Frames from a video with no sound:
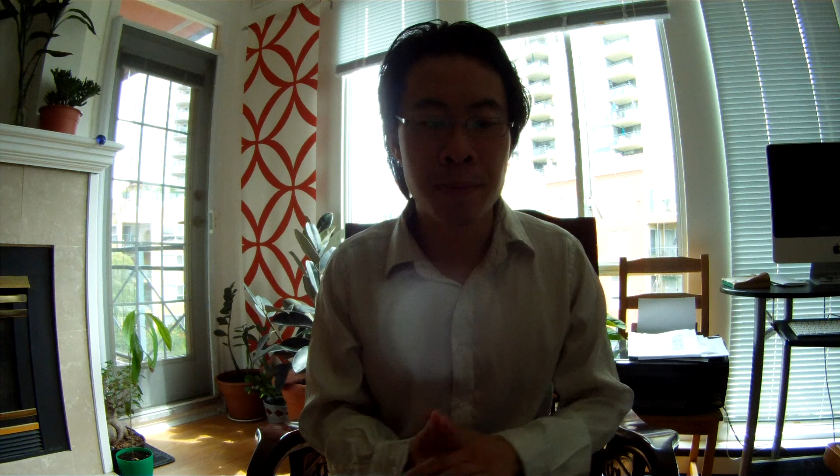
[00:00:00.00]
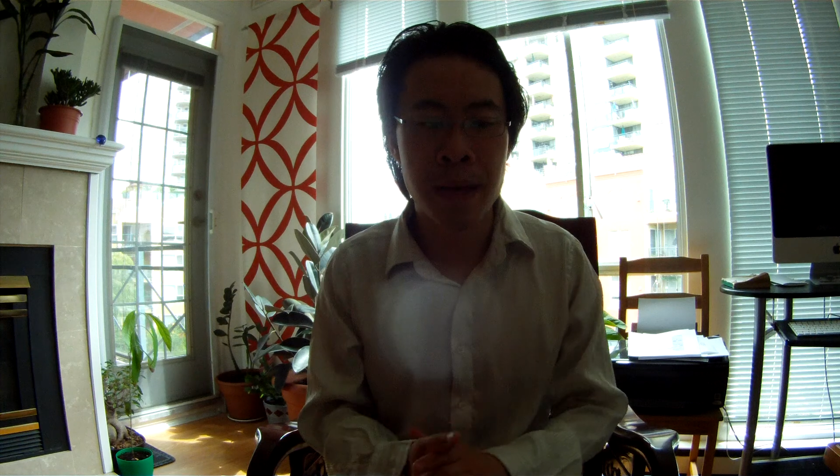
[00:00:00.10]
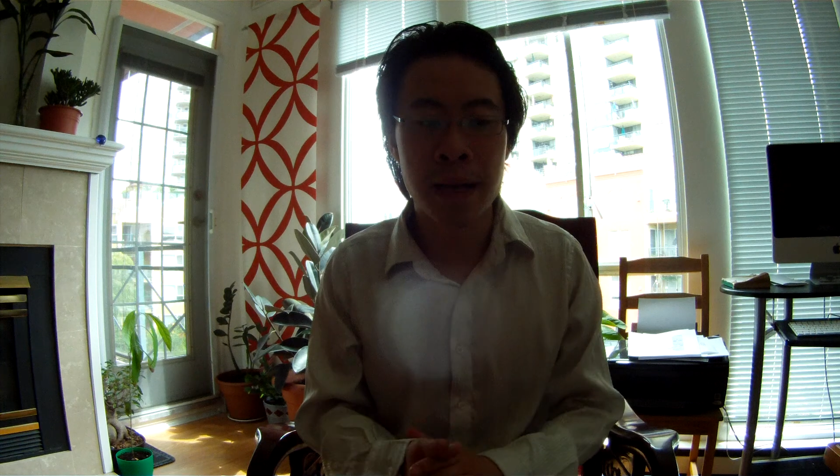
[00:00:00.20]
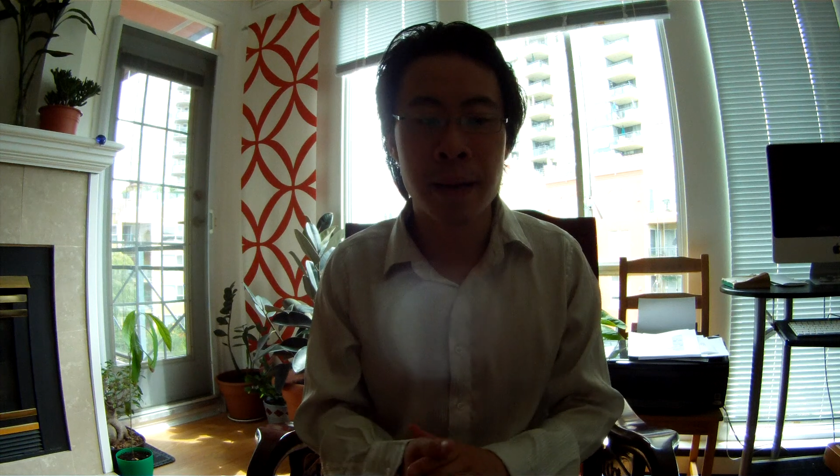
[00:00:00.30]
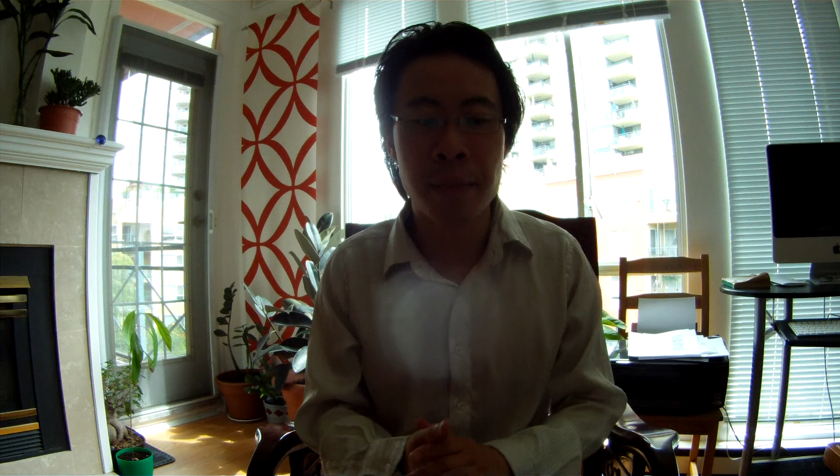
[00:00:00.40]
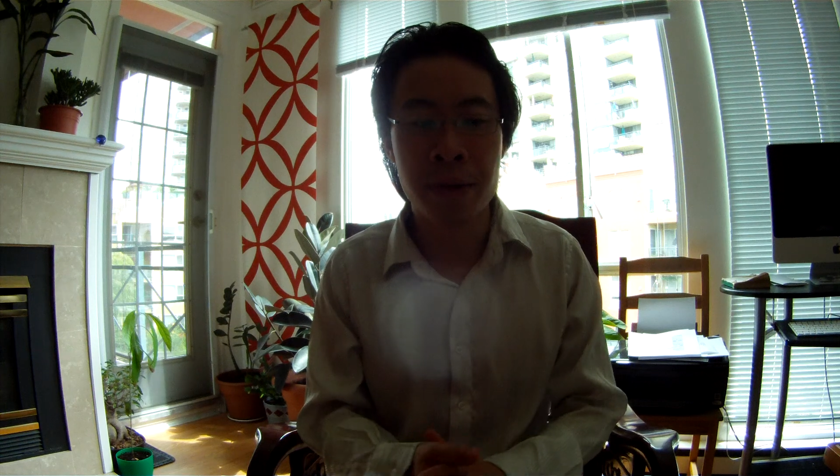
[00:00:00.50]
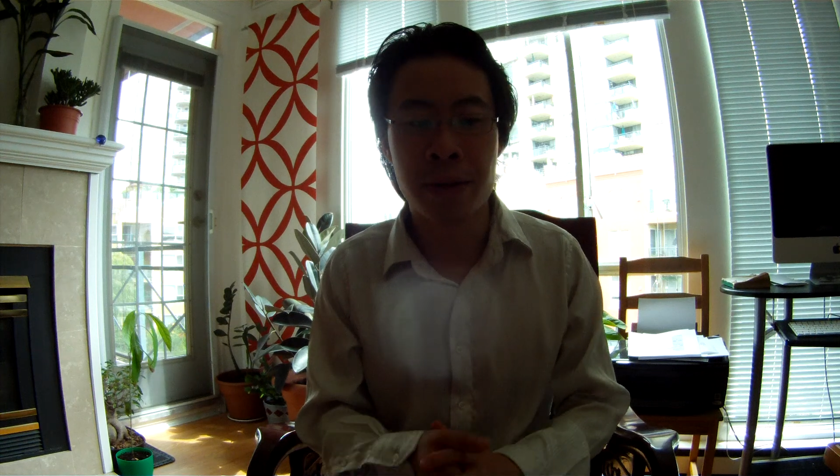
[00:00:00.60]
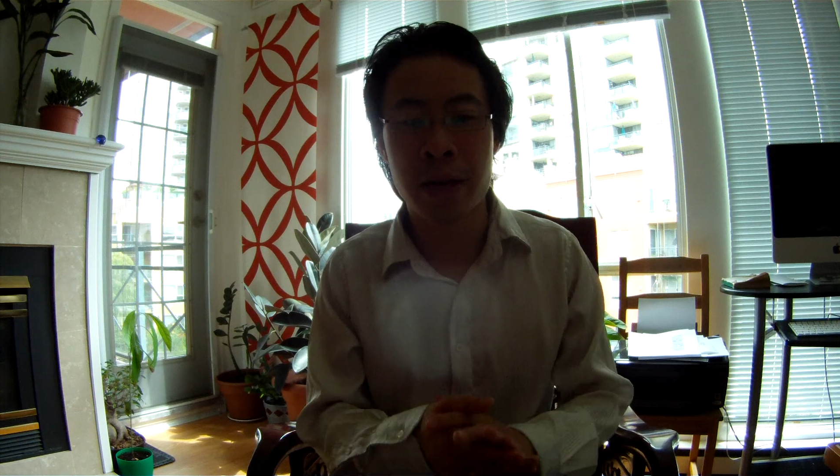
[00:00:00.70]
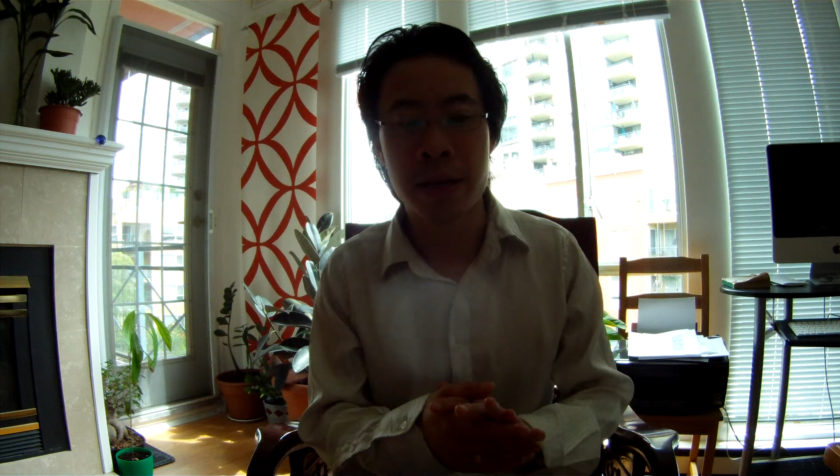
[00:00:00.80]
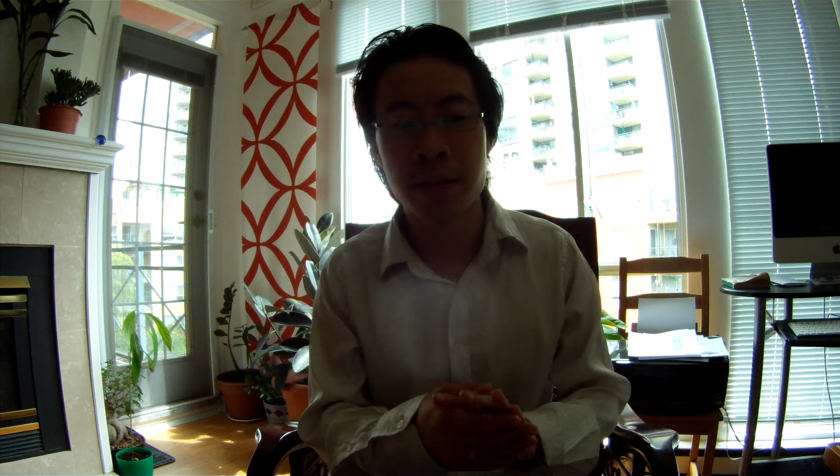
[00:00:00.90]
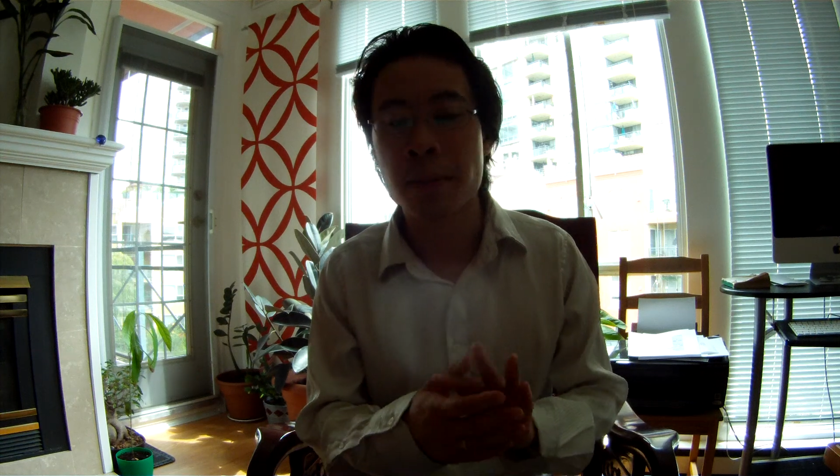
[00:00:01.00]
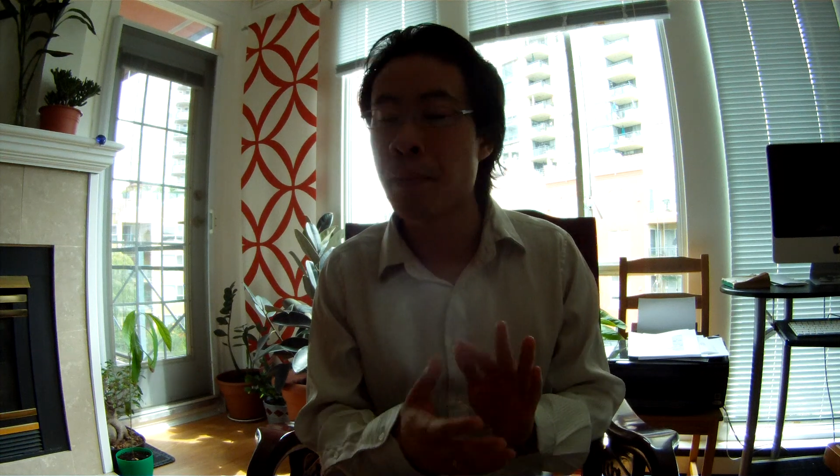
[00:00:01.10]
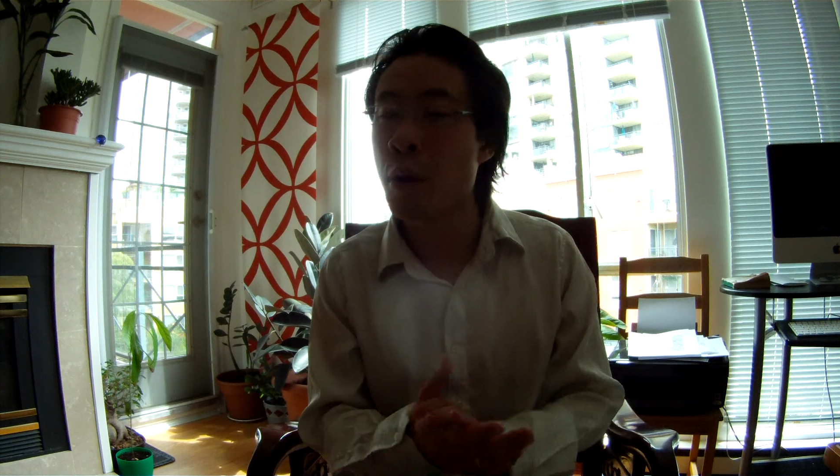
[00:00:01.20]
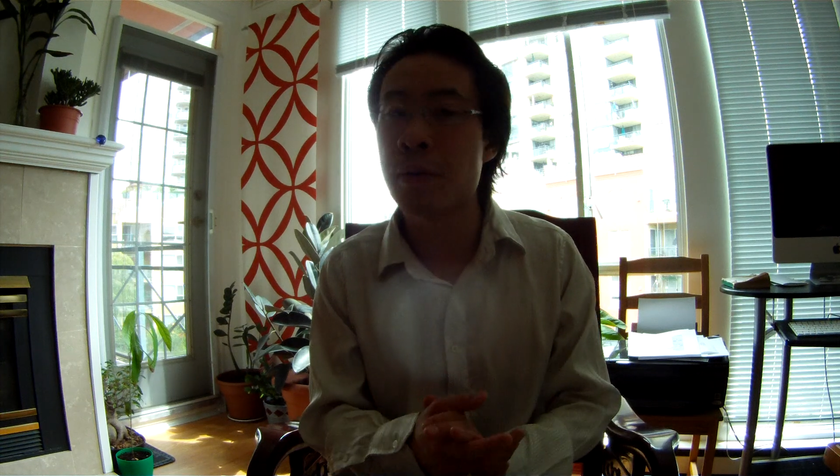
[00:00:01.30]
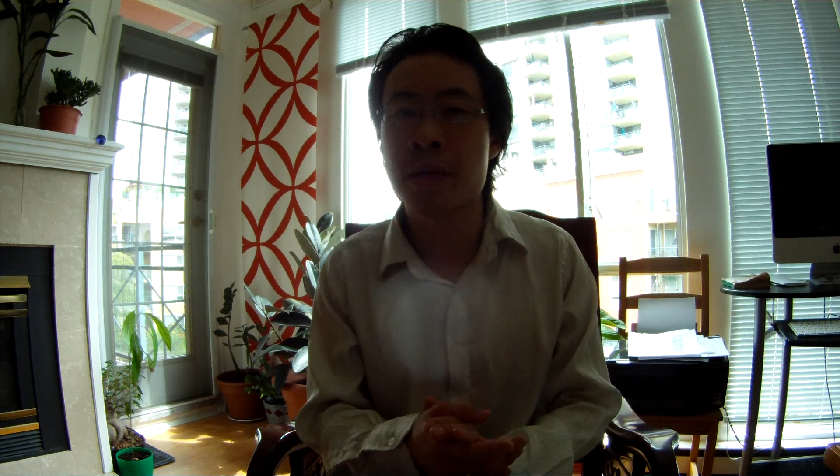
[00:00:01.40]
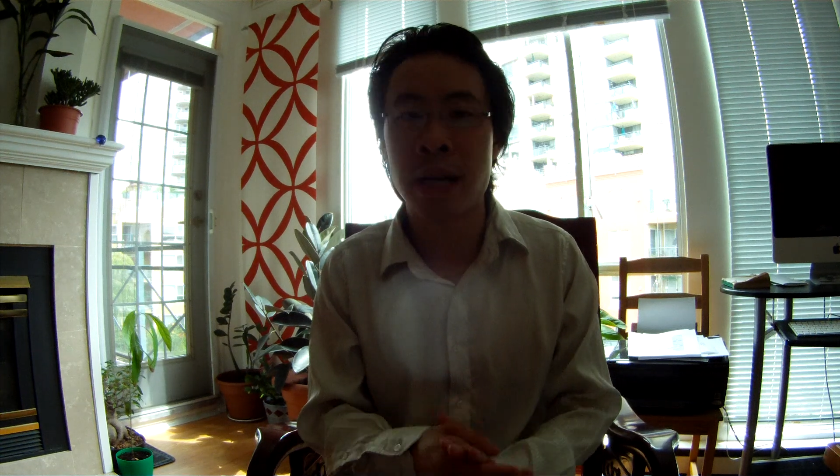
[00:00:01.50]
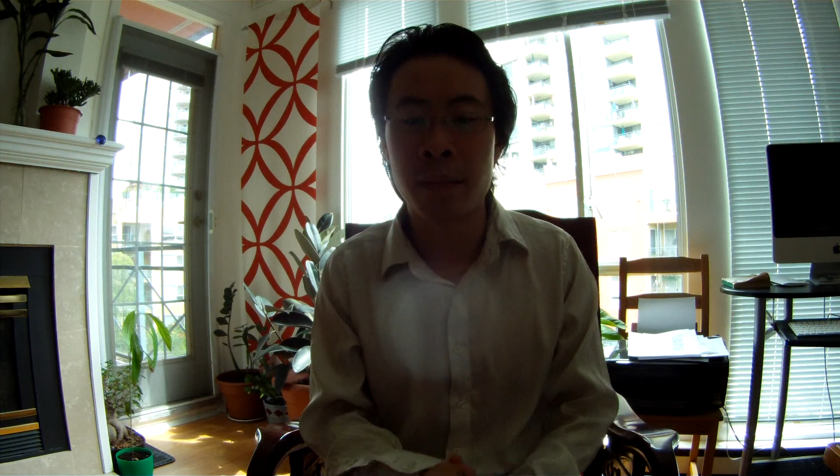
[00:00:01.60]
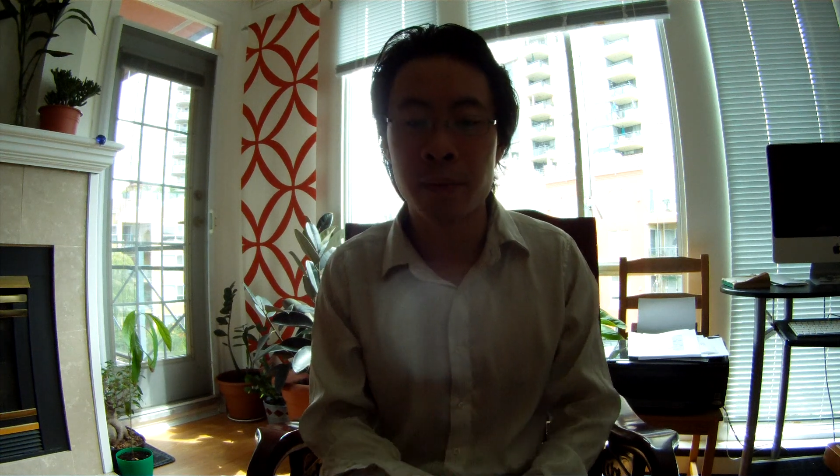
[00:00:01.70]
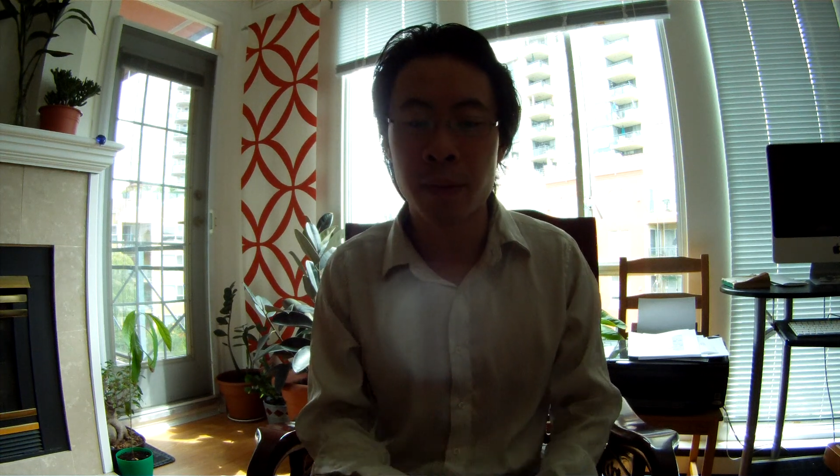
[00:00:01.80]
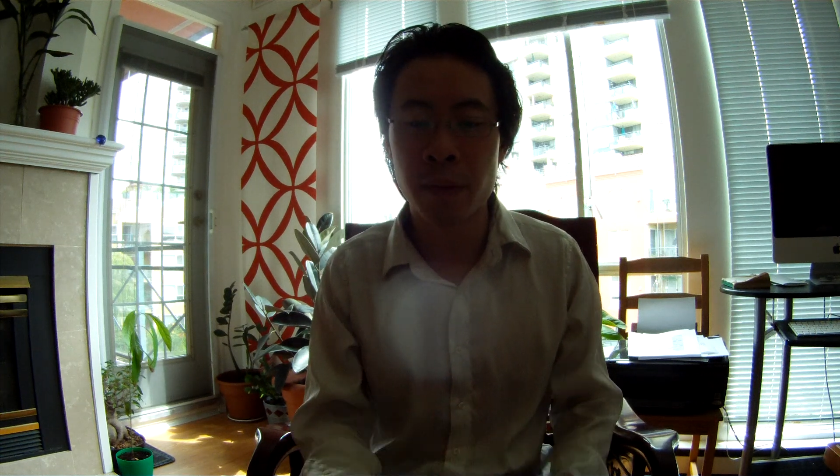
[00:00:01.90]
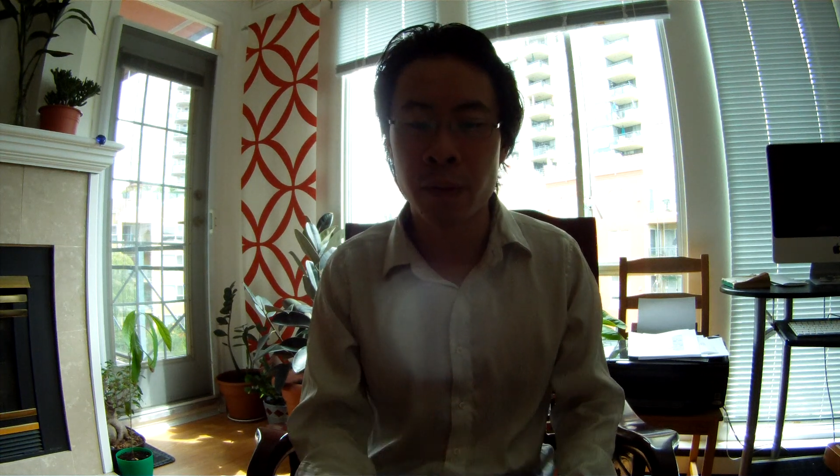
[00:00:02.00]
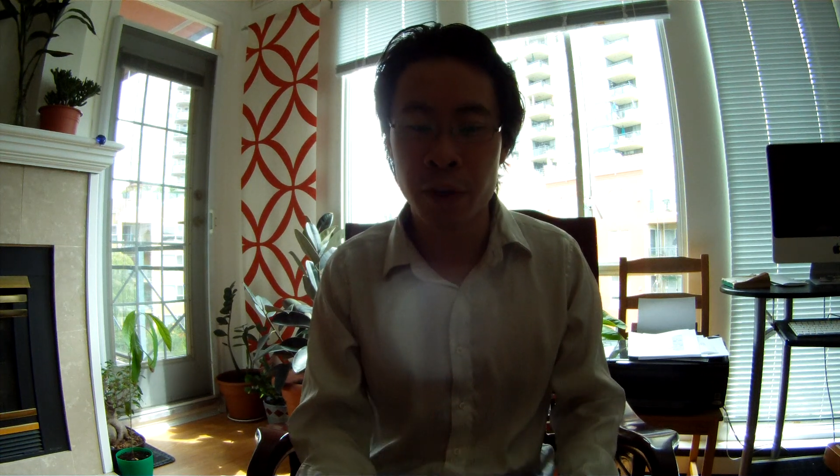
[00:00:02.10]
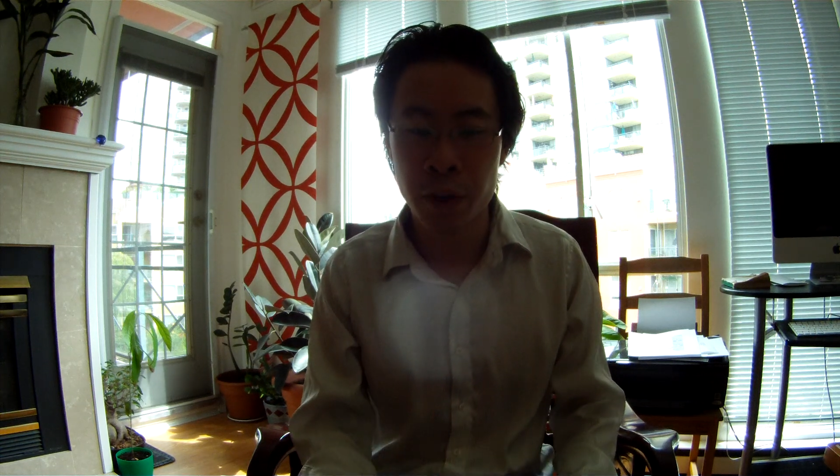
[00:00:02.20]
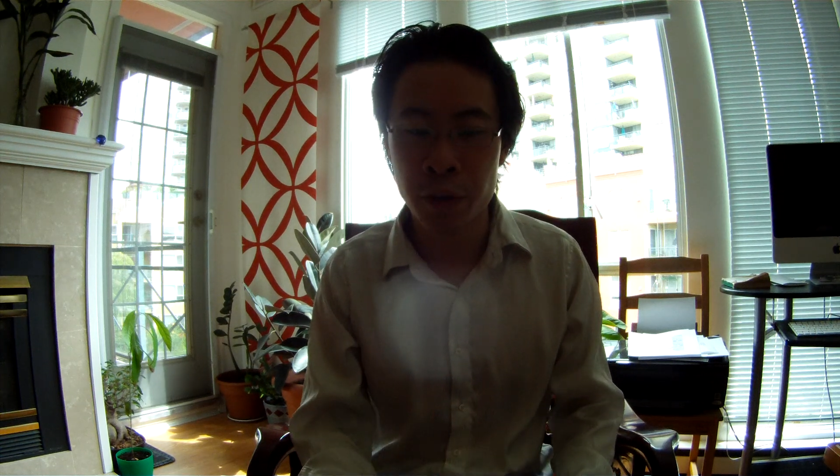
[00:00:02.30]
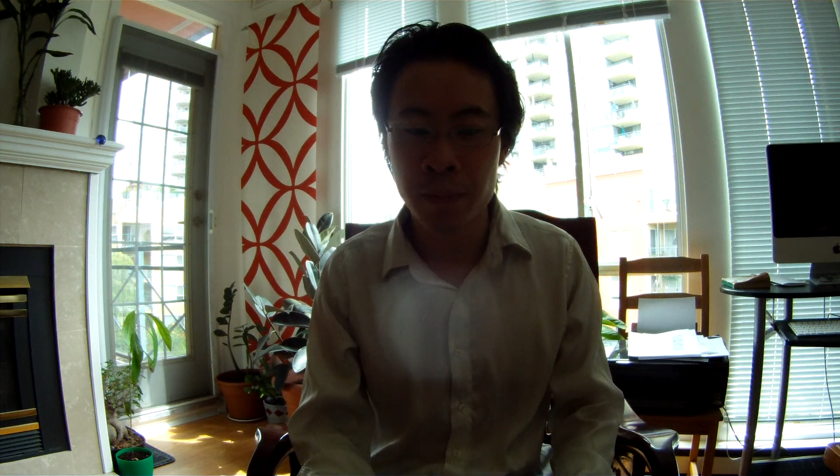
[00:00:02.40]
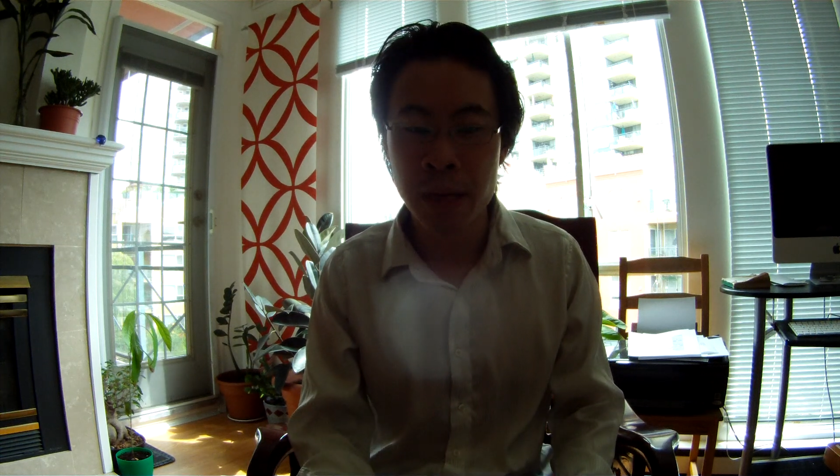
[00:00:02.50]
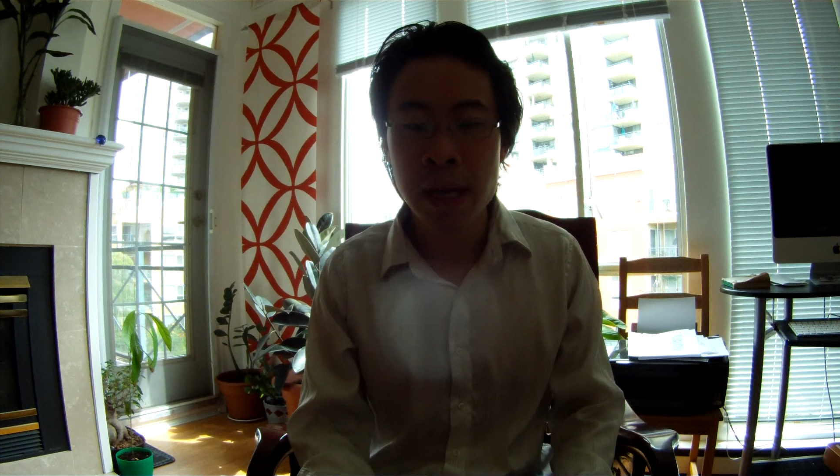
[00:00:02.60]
pick a method that's most comfortable for you